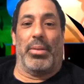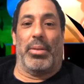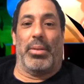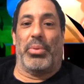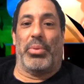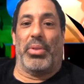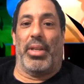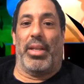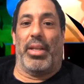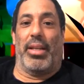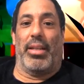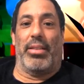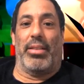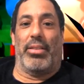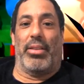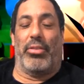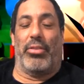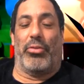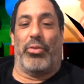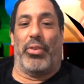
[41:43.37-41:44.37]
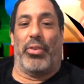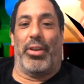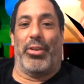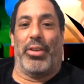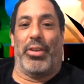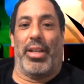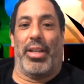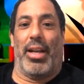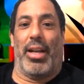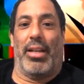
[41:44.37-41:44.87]
That's what I'm saying. Is just
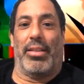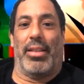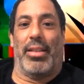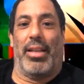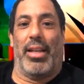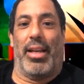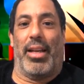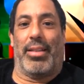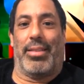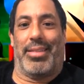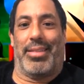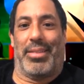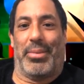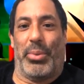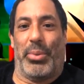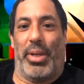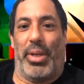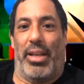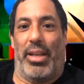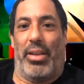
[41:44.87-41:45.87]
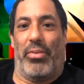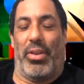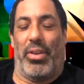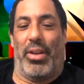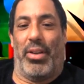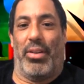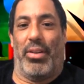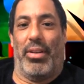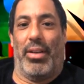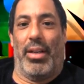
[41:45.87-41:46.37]
figuring it out, the next wave,
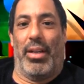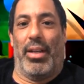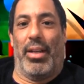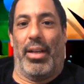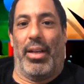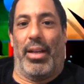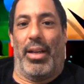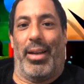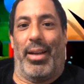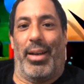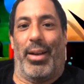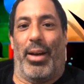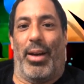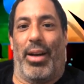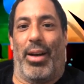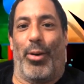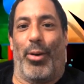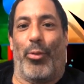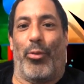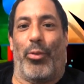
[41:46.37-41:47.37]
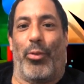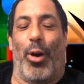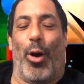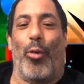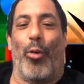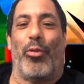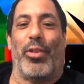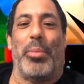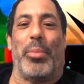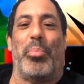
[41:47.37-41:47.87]
you know, and
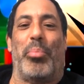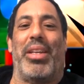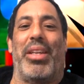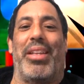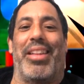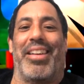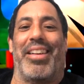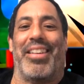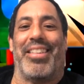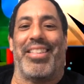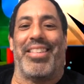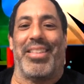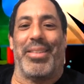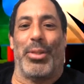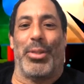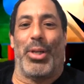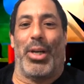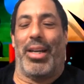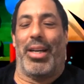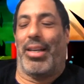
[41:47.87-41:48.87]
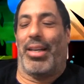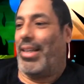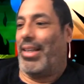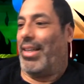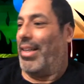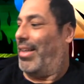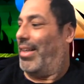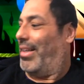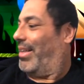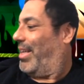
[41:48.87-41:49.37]
hopefully be there to
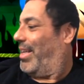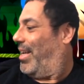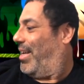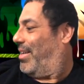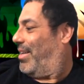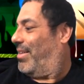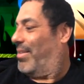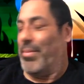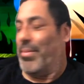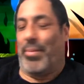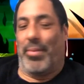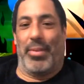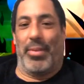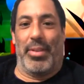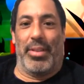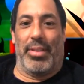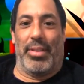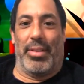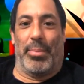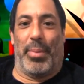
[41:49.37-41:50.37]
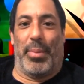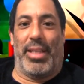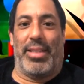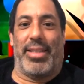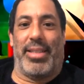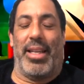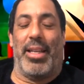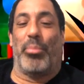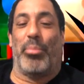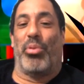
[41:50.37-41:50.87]
again
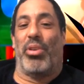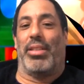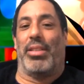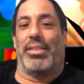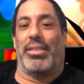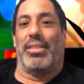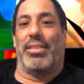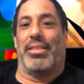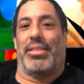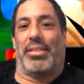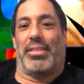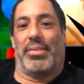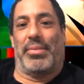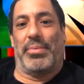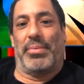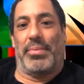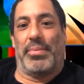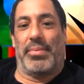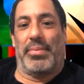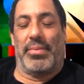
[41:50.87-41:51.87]
maintain a presence.